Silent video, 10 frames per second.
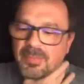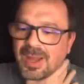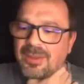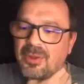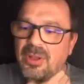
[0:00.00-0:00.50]

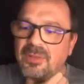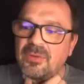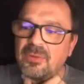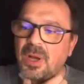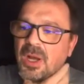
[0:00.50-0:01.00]
I got
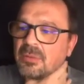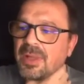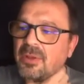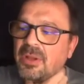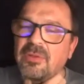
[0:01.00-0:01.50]
into
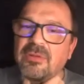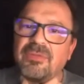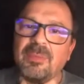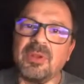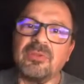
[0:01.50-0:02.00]
the
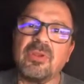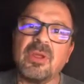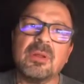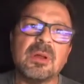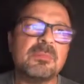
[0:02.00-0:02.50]
film
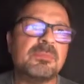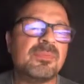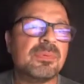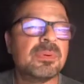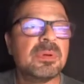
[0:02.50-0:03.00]
industry
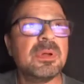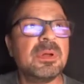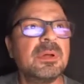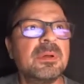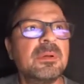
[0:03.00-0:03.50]

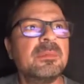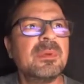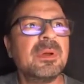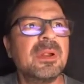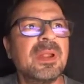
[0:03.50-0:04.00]

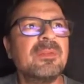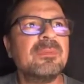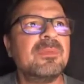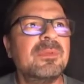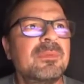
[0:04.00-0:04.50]

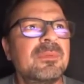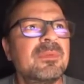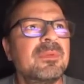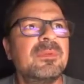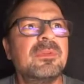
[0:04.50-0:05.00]
on
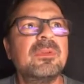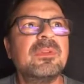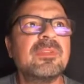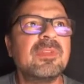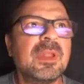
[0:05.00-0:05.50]

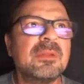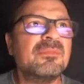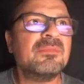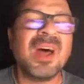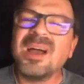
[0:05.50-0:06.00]

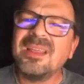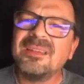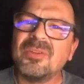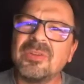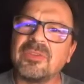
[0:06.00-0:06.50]

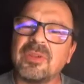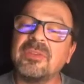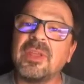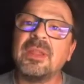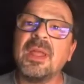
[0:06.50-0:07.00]
2009,
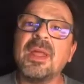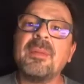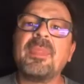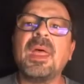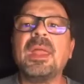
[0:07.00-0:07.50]
2010,
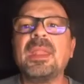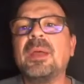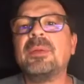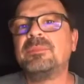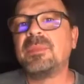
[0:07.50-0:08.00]
and
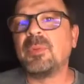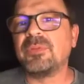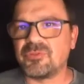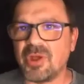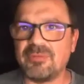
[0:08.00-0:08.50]
I was
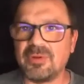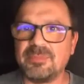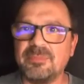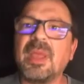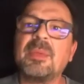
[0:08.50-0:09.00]
a driver
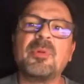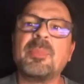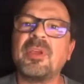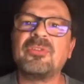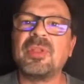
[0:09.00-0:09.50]
back in
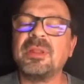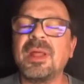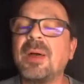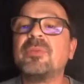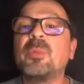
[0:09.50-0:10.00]
Budapest, and
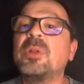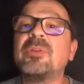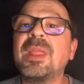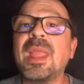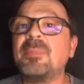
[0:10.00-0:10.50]
I was
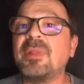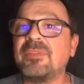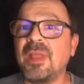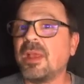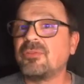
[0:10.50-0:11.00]
wandering
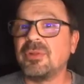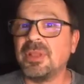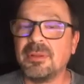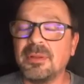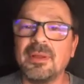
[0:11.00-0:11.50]
aimlessly
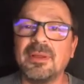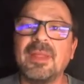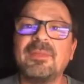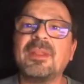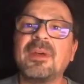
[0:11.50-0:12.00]
actually
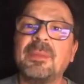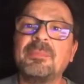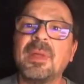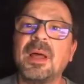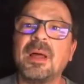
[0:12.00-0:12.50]
at that
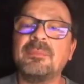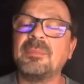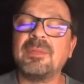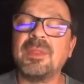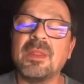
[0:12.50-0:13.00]
time.
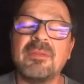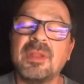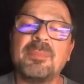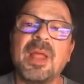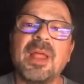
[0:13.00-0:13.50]
I didn't have
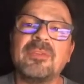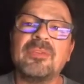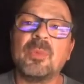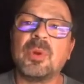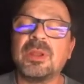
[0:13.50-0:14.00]
any plans
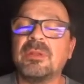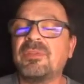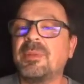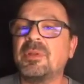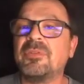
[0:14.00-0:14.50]
to work in the
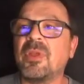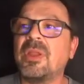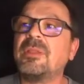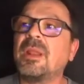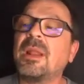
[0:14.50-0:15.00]
film industry or
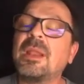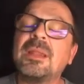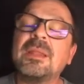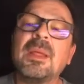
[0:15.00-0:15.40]
anything like that.